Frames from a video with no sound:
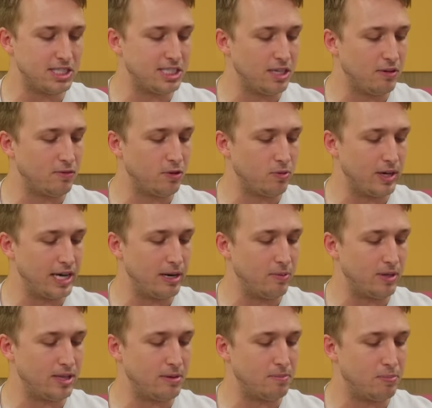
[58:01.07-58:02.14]
silver ring
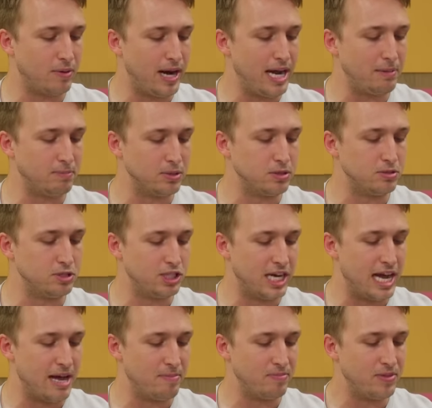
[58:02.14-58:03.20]
with a bright blue
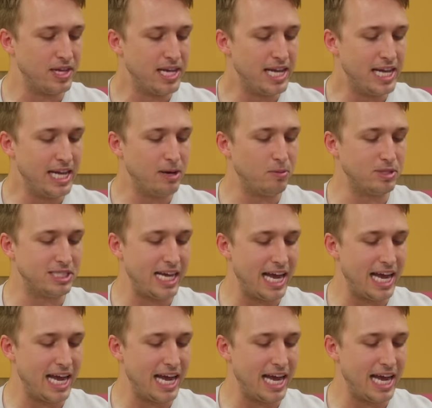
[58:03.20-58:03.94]
gem. It was